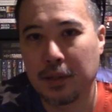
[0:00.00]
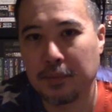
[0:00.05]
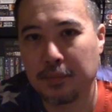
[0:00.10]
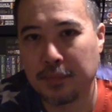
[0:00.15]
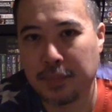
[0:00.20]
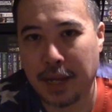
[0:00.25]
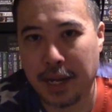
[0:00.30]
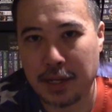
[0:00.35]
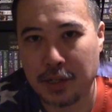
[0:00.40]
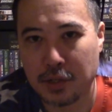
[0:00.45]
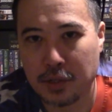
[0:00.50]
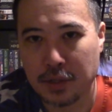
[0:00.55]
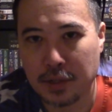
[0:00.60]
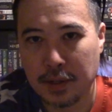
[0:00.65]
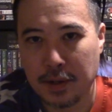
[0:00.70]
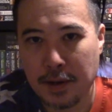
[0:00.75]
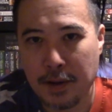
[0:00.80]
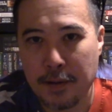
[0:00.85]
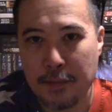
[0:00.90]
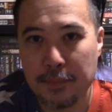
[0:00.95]
danger.
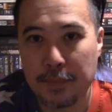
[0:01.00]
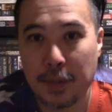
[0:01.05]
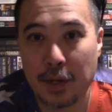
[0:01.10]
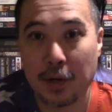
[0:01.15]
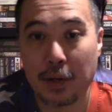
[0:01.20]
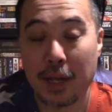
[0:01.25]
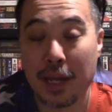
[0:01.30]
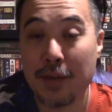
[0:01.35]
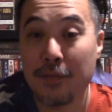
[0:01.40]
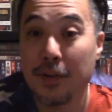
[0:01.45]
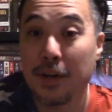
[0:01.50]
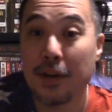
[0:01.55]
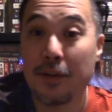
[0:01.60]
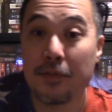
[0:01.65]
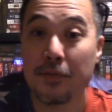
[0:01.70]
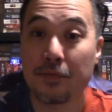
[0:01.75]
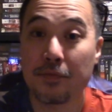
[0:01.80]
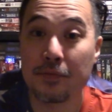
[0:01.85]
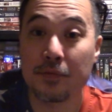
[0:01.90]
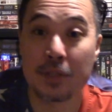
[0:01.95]
Even
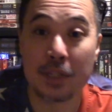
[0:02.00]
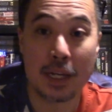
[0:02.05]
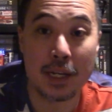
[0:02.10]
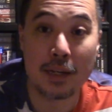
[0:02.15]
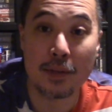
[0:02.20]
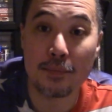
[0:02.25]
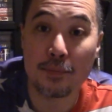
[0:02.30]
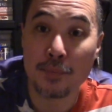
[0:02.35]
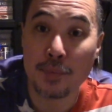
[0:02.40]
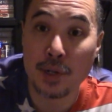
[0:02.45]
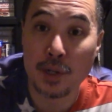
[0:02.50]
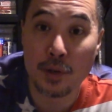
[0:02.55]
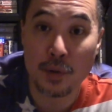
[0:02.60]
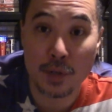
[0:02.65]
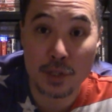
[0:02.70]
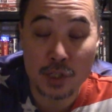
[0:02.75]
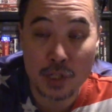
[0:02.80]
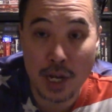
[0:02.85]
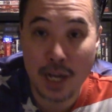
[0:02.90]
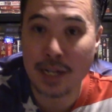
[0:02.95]
if, say, a
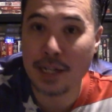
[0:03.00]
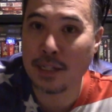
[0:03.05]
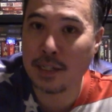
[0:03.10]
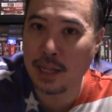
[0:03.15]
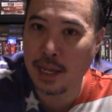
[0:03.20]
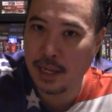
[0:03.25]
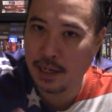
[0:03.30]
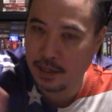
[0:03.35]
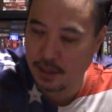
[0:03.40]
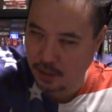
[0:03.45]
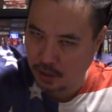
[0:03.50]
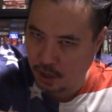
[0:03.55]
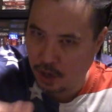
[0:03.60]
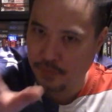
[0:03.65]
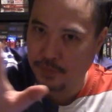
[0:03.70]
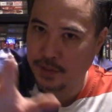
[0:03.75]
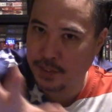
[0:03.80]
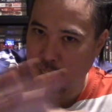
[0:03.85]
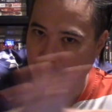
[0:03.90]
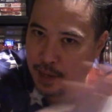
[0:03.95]
child, and
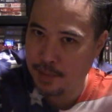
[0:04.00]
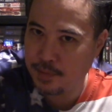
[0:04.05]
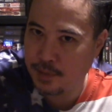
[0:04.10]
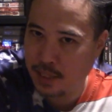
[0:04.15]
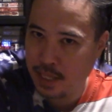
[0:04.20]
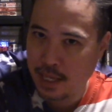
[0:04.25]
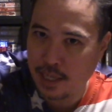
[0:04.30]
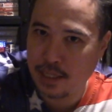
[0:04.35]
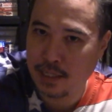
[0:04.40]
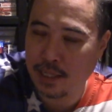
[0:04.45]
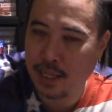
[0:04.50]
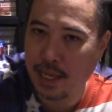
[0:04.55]
oftentimes that